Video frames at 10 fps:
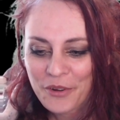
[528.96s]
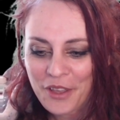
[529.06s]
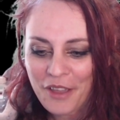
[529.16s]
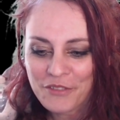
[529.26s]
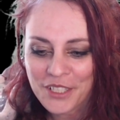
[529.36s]
we
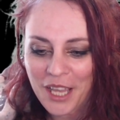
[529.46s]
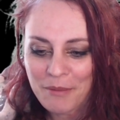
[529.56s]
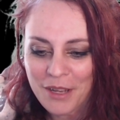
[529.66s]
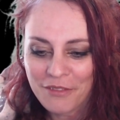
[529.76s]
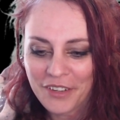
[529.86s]
have the
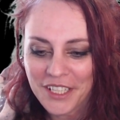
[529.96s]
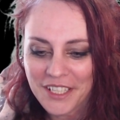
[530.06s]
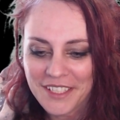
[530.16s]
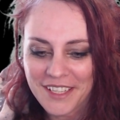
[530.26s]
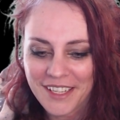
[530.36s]
Cabal
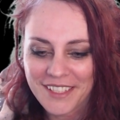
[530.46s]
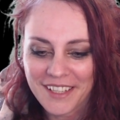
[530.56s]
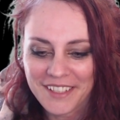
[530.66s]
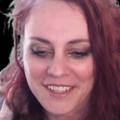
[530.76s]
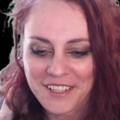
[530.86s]
Fanatics,
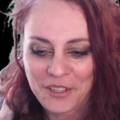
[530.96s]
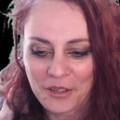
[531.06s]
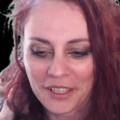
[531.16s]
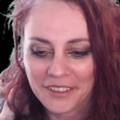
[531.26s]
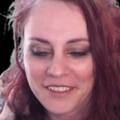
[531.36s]

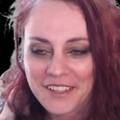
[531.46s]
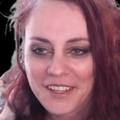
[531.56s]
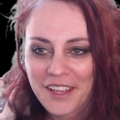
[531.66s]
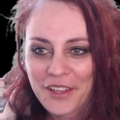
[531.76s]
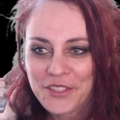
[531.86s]
etc.
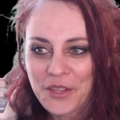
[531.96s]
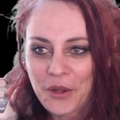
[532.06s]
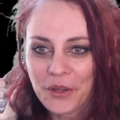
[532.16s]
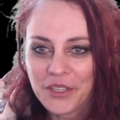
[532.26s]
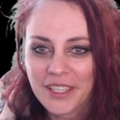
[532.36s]
So
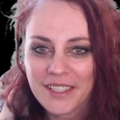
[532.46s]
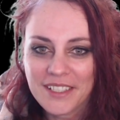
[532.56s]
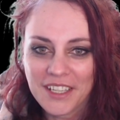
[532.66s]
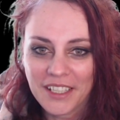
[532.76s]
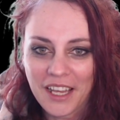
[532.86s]
you can
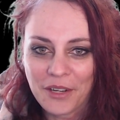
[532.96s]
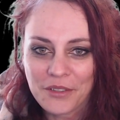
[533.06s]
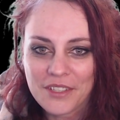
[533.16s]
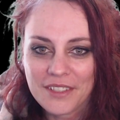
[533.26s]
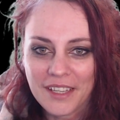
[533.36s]
check
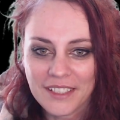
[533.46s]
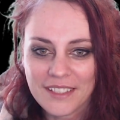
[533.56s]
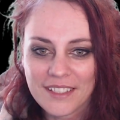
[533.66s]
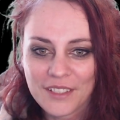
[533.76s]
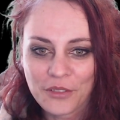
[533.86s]
out that
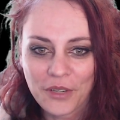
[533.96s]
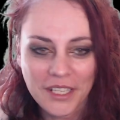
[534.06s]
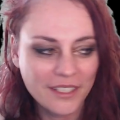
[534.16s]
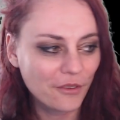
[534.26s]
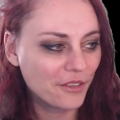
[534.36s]

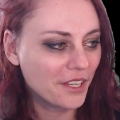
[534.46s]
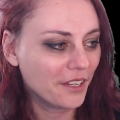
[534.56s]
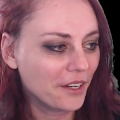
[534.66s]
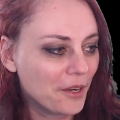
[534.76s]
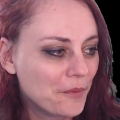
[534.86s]
thread over
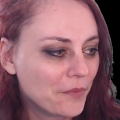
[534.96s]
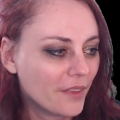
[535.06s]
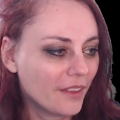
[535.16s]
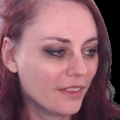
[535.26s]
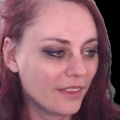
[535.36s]
here.
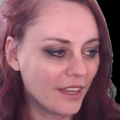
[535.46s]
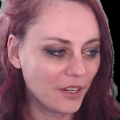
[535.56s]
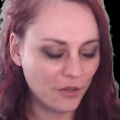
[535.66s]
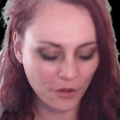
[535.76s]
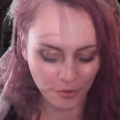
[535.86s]
And there
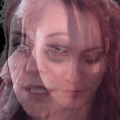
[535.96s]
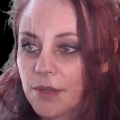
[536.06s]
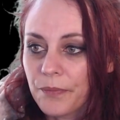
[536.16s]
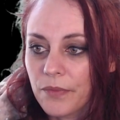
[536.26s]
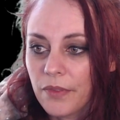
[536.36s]
you go.
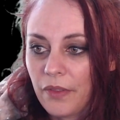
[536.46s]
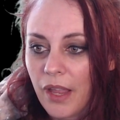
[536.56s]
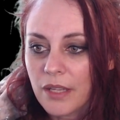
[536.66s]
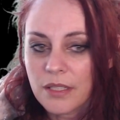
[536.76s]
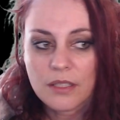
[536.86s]

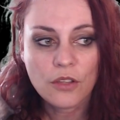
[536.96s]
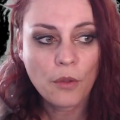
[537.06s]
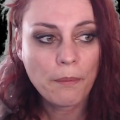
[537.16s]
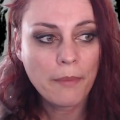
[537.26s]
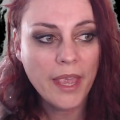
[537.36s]
That's the
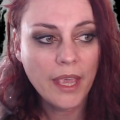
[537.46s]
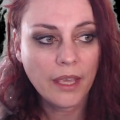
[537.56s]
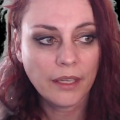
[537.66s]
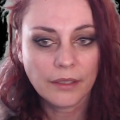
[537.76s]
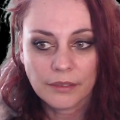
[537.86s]

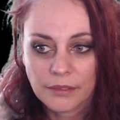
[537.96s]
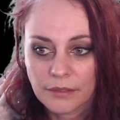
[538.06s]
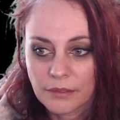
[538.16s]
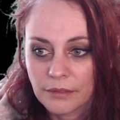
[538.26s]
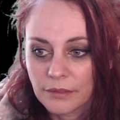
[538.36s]
May
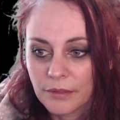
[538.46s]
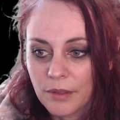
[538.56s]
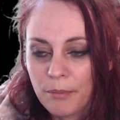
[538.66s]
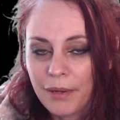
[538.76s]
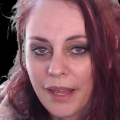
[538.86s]

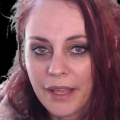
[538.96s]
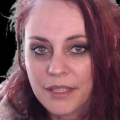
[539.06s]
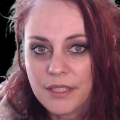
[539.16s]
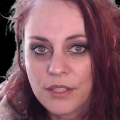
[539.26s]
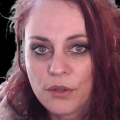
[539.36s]

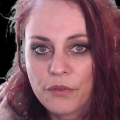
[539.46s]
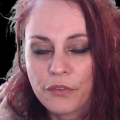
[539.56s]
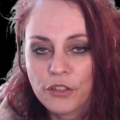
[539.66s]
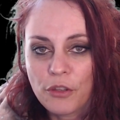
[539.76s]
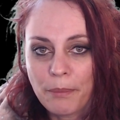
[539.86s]
plan. So
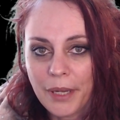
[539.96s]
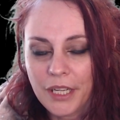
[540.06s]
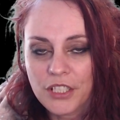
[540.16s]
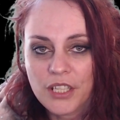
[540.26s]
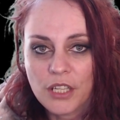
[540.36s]
for the
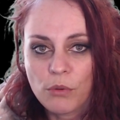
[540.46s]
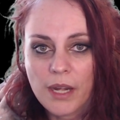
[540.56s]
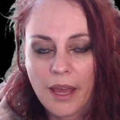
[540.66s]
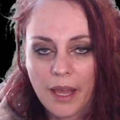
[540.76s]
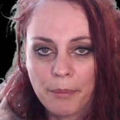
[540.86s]
patch that will
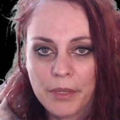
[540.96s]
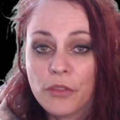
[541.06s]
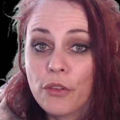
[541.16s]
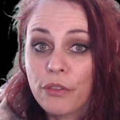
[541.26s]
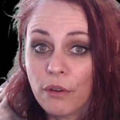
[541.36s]
happen
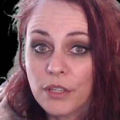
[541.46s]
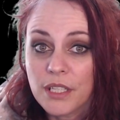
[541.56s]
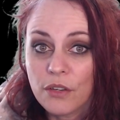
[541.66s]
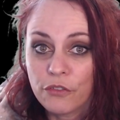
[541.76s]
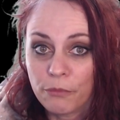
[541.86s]
the
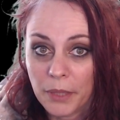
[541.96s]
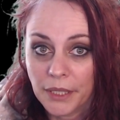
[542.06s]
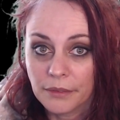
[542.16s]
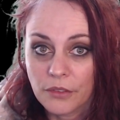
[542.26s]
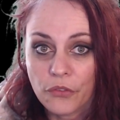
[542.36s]
30th of
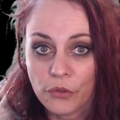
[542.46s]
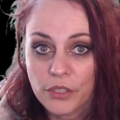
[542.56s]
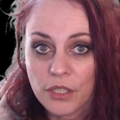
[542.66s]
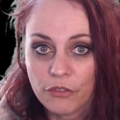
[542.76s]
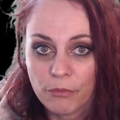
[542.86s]
May, the
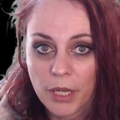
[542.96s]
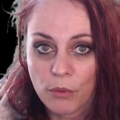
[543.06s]
30th of May,